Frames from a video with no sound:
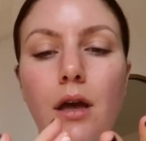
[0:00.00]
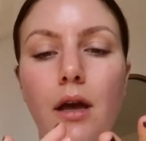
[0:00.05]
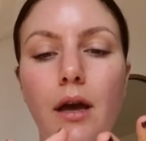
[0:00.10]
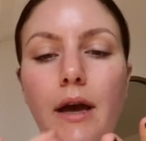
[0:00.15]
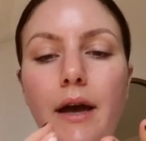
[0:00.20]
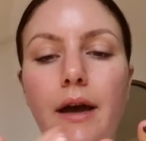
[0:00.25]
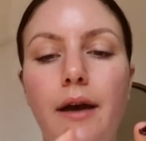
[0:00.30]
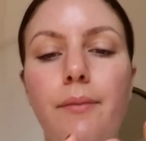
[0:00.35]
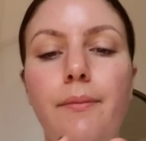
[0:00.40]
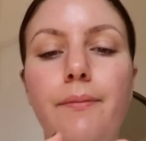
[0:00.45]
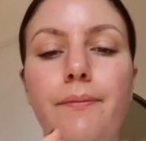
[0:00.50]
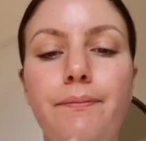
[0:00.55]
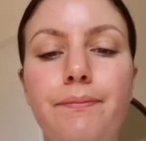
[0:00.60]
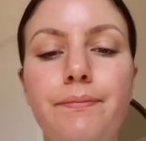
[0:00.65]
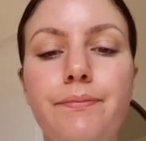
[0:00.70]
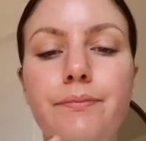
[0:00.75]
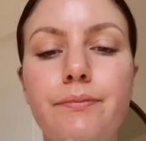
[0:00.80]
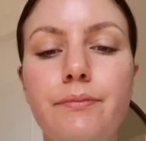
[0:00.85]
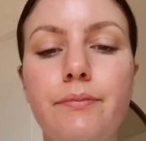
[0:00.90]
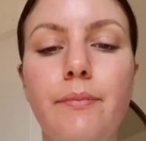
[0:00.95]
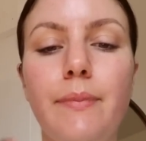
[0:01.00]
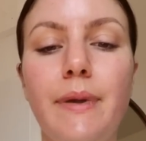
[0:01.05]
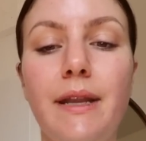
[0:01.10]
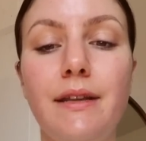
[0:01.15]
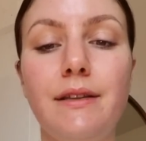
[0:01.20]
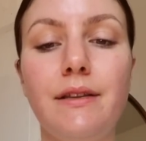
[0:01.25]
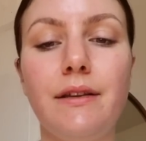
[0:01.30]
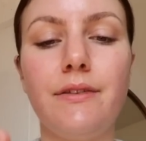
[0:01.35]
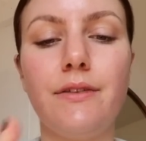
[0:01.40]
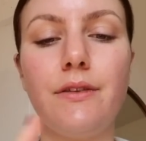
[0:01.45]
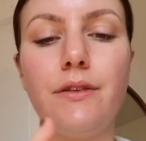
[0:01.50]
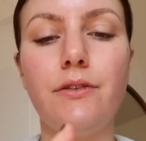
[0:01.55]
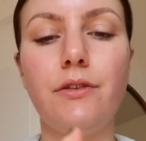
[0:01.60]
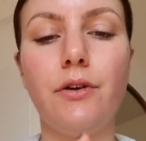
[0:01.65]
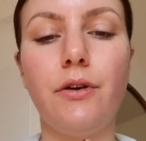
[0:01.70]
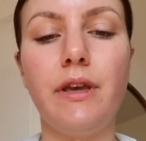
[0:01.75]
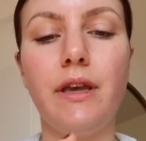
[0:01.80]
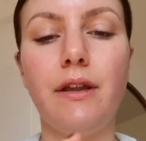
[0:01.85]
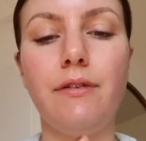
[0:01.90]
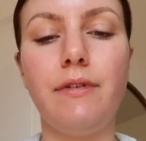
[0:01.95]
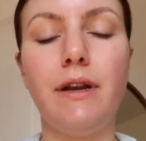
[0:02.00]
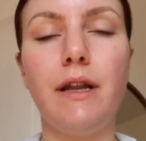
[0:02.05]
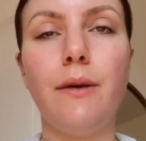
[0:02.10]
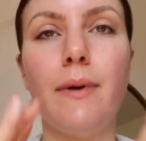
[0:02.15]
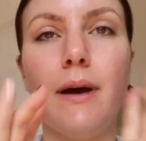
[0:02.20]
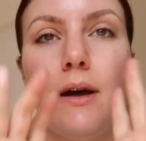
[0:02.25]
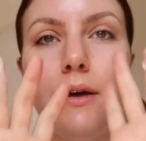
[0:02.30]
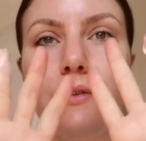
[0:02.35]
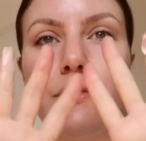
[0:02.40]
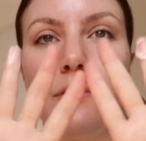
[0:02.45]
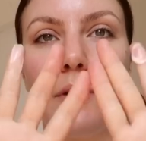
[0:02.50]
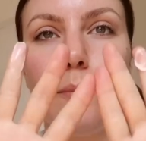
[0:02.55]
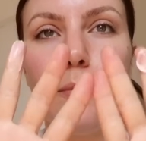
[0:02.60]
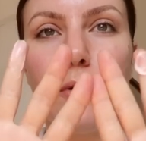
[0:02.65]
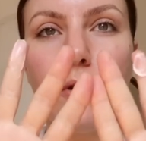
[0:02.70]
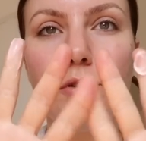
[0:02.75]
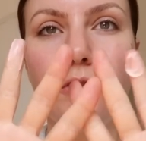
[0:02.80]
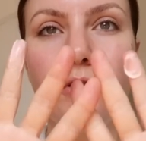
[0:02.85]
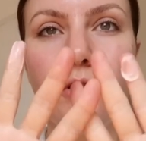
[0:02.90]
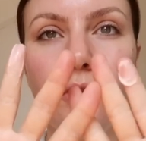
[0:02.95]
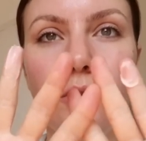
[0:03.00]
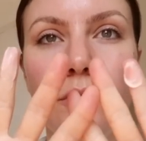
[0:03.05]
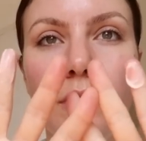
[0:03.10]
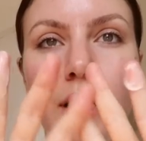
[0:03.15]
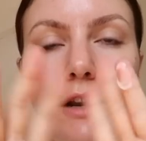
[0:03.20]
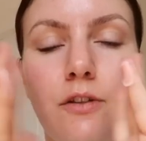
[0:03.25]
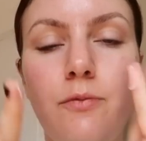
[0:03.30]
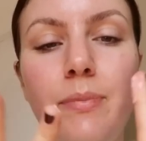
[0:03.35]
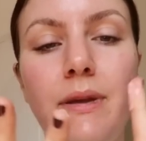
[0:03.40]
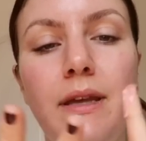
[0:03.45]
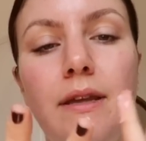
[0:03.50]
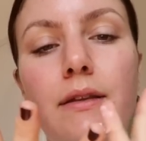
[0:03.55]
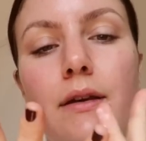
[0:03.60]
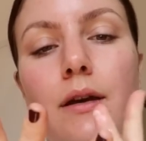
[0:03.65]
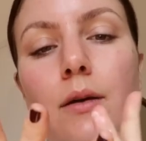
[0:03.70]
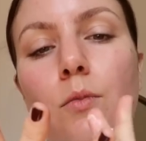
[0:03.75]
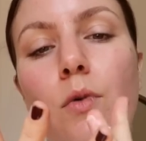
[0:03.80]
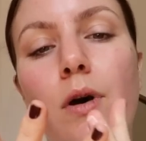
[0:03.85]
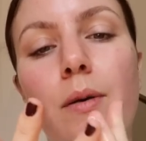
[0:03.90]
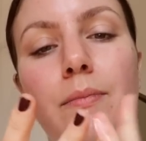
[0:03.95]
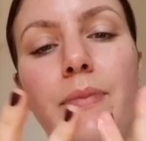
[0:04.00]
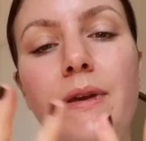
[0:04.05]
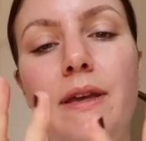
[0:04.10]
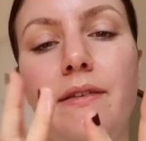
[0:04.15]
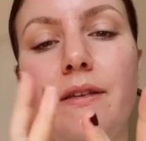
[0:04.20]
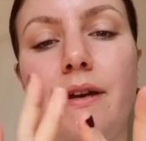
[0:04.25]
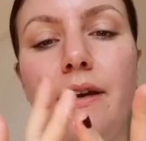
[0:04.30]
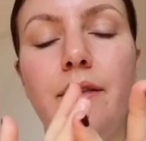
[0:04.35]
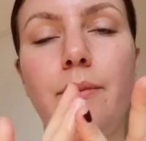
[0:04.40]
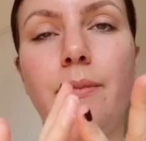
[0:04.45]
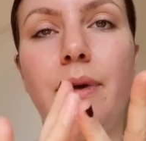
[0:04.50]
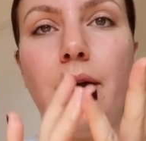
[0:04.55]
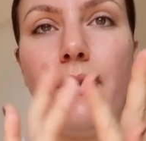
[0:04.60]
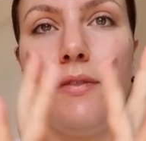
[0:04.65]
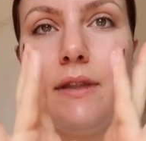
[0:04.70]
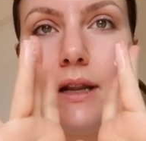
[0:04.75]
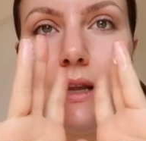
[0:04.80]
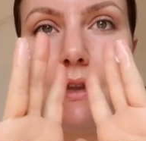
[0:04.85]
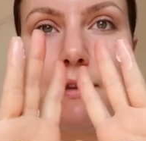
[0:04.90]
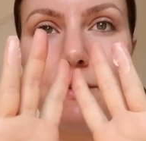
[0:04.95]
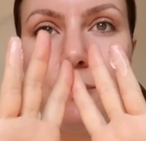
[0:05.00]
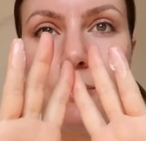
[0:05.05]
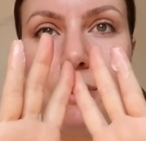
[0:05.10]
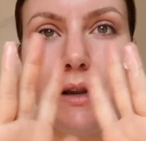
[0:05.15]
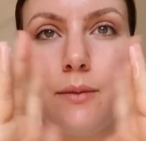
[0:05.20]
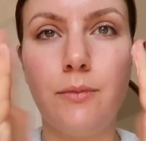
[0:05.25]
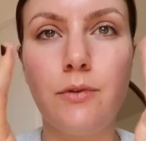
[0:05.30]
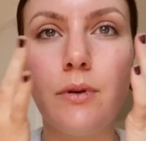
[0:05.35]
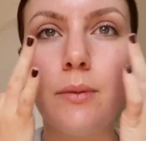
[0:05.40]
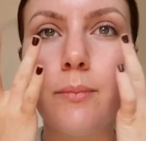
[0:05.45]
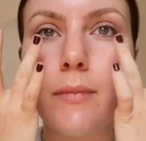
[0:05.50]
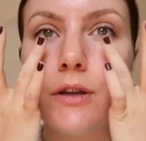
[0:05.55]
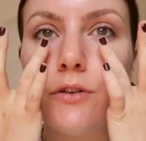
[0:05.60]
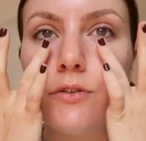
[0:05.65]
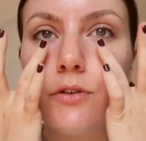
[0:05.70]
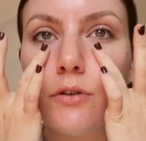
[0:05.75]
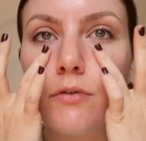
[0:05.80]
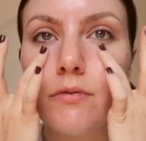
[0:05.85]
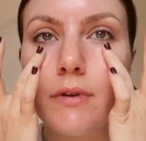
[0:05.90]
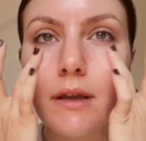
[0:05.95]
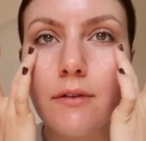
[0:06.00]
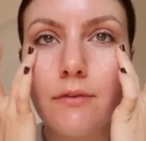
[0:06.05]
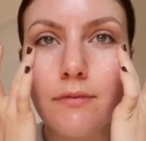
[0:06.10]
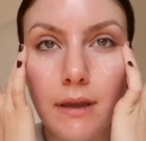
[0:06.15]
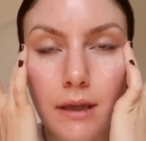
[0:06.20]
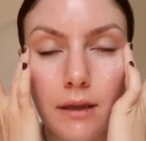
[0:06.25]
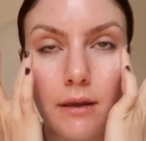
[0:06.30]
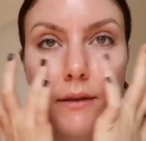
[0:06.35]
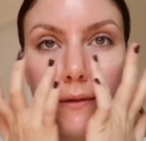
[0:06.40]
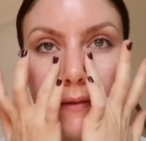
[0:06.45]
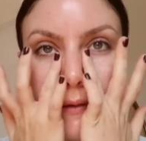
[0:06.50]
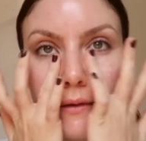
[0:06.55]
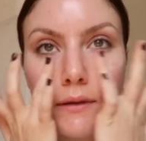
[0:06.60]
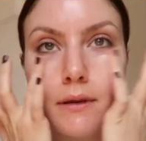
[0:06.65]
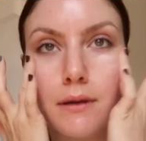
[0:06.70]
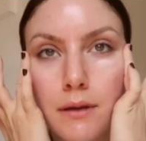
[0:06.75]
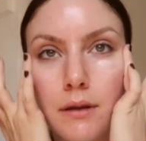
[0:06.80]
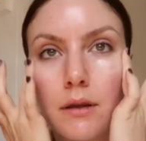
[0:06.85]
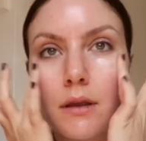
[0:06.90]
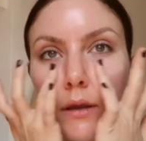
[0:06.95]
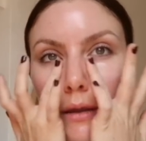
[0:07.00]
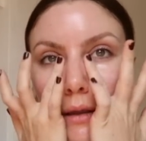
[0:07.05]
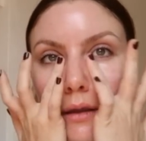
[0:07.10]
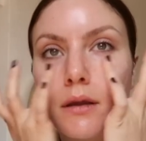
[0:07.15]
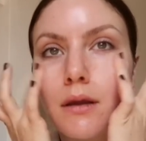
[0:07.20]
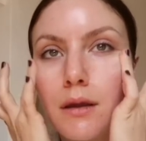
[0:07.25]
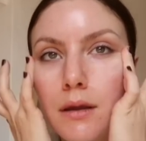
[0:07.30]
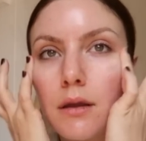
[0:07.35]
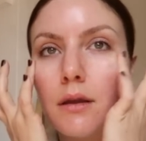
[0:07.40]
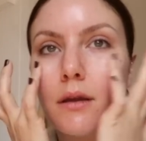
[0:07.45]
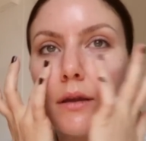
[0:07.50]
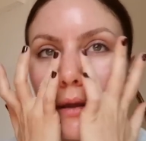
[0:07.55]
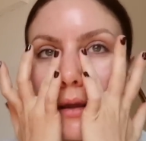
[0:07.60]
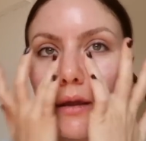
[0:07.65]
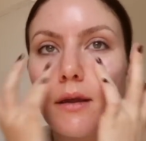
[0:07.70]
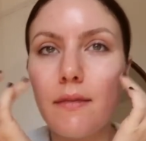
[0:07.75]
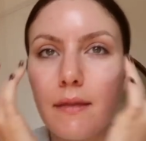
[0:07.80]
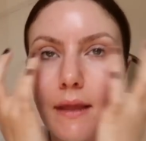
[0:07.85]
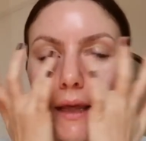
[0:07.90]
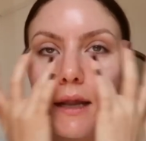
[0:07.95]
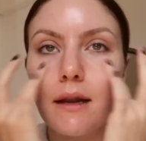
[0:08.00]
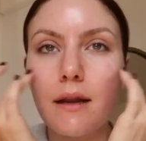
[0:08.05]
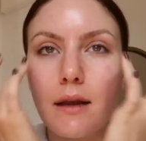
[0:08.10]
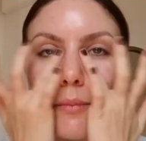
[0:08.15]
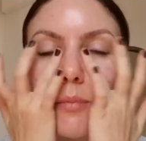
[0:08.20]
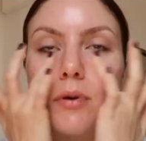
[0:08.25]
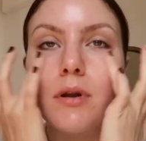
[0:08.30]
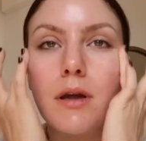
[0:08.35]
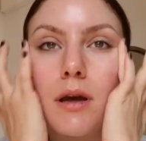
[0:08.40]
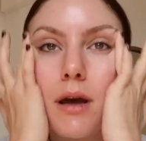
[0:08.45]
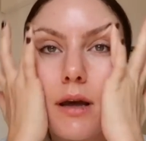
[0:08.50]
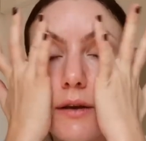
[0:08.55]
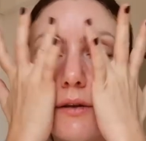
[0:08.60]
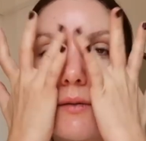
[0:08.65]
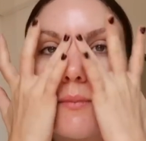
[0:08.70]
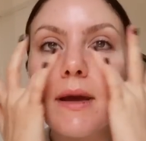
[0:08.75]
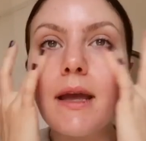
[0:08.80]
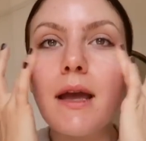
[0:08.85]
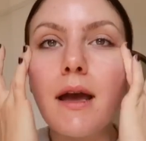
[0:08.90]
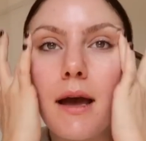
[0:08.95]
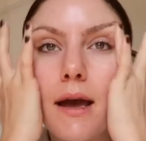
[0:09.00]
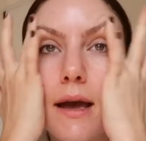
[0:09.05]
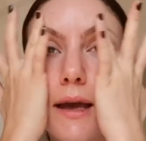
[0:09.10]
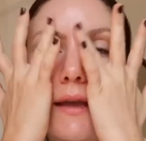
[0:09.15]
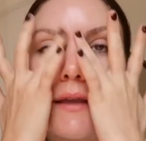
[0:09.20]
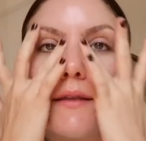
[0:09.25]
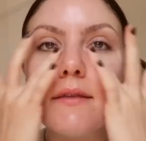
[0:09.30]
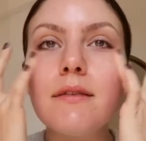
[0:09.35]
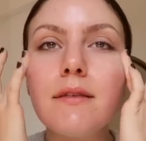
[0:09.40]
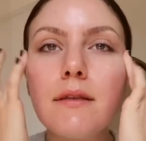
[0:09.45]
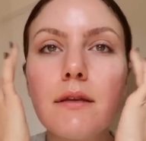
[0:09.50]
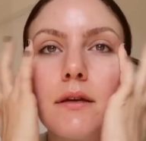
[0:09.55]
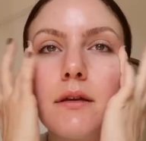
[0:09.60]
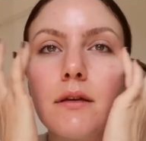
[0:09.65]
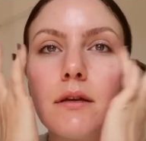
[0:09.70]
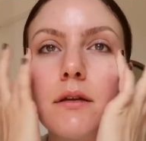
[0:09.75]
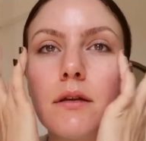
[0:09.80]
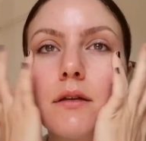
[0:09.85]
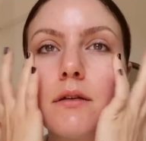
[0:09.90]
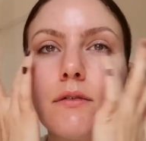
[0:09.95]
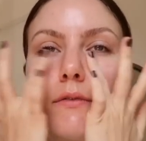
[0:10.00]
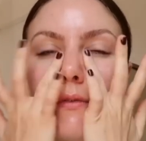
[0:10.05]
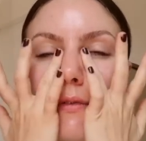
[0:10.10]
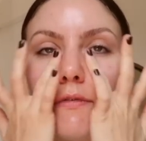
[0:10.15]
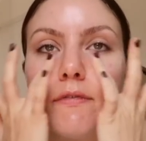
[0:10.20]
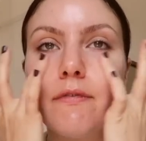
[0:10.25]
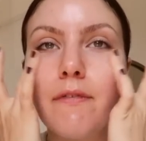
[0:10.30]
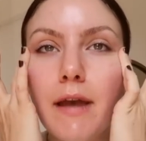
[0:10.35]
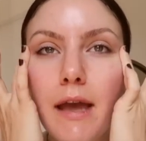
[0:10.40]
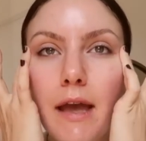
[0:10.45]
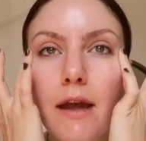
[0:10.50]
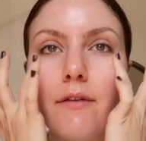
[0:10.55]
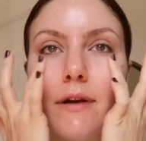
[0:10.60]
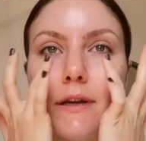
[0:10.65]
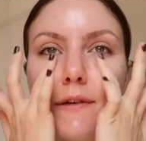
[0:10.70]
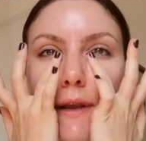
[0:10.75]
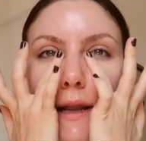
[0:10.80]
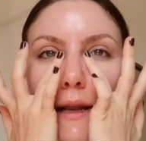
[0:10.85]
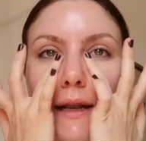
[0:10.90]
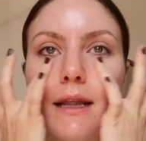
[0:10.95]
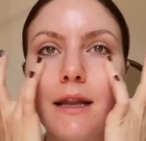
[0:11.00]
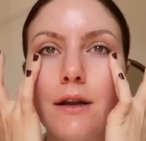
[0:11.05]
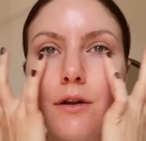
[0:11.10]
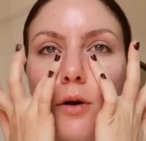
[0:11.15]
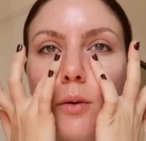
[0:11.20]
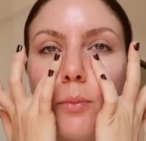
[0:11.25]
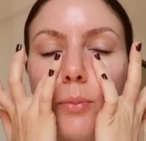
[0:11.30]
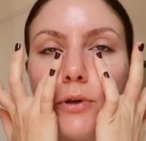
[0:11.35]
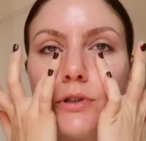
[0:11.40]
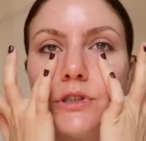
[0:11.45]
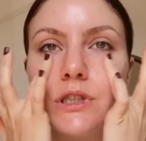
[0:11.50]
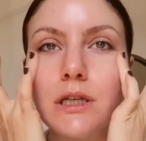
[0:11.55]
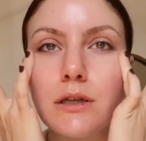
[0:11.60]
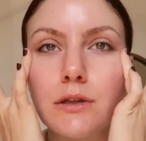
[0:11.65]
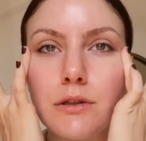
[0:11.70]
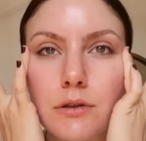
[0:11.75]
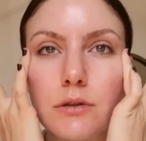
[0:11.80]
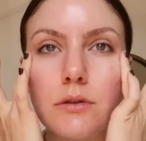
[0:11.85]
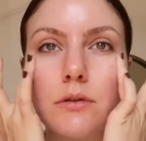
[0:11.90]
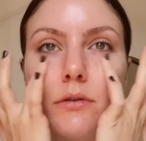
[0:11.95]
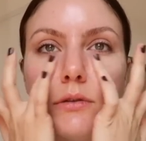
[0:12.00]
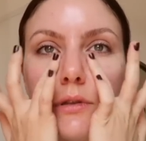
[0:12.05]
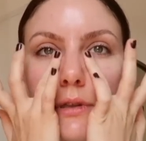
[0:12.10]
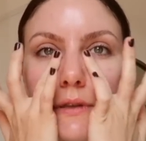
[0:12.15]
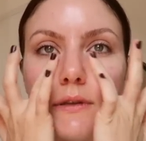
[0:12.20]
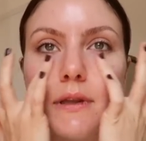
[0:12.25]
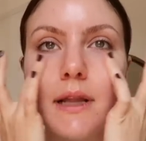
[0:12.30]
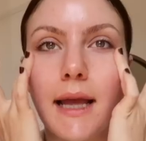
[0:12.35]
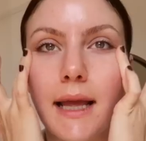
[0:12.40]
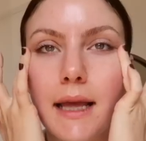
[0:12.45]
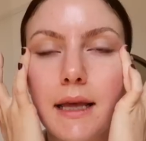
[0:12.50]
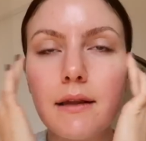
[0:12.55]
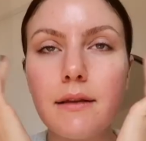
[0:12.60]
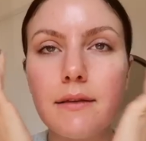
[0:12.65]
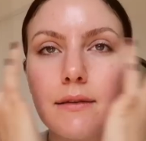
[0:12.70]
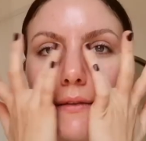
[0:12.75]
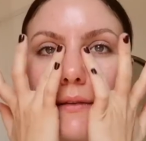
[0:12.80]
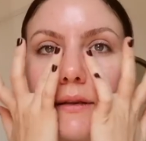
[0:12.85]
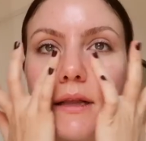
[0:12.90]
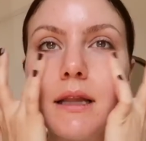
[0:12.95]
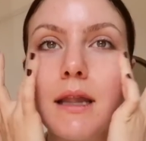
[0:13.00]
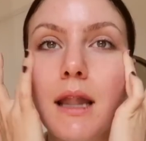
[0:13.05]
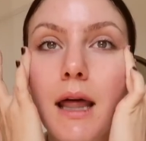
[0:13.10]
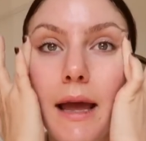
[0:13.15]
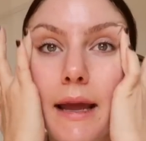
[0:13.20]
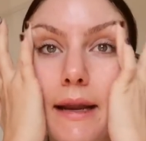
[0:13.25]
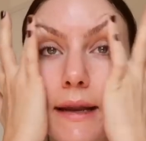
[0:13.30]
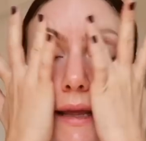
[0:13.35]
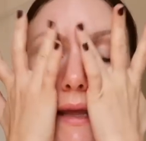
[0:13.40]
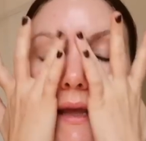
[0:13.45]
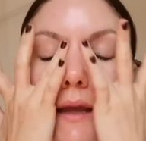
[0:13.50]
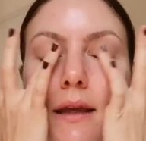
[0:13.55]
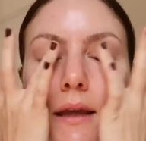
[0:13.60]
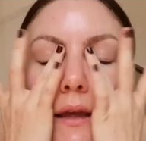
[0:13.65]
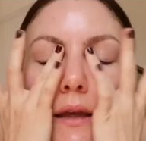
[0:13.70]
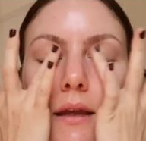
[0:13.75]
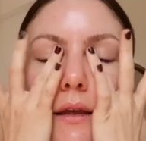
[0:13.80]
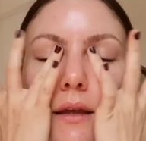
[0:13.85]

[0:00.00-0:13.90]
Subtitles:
But it does soak in really well. And so I put two kind of one pea-sized amount, and then I spread it between my two ring fingers. And then I put it under my eyes, very gently, not pushing at all, just like gliding.